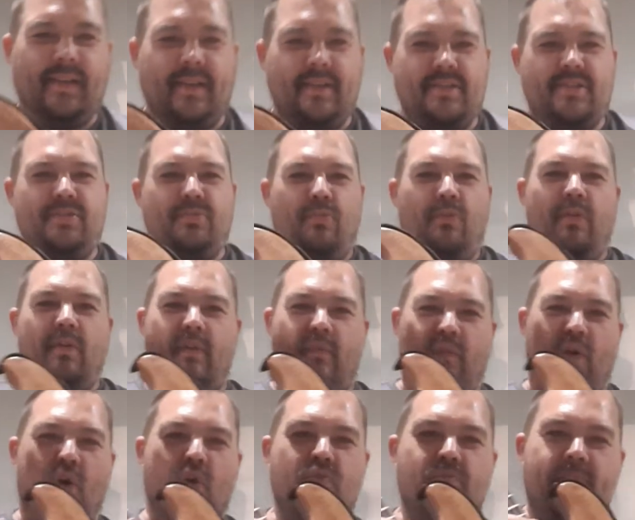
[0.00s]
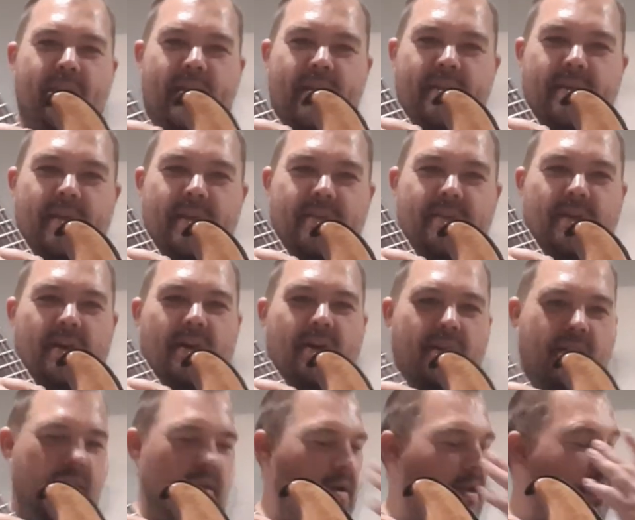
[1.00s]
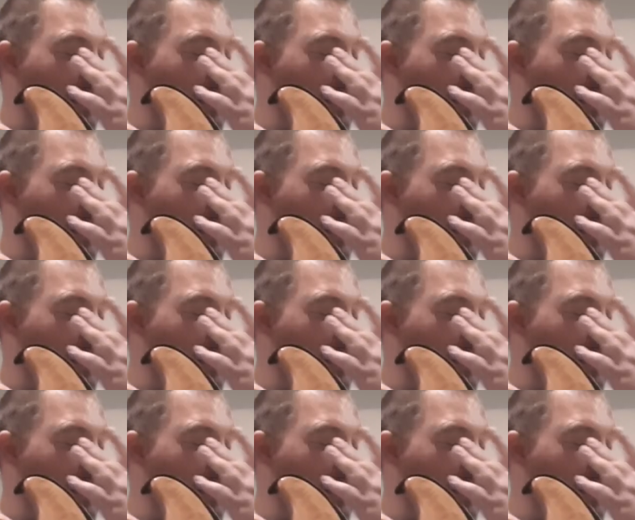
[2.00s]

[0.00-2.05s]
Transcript: sort of homemade guitar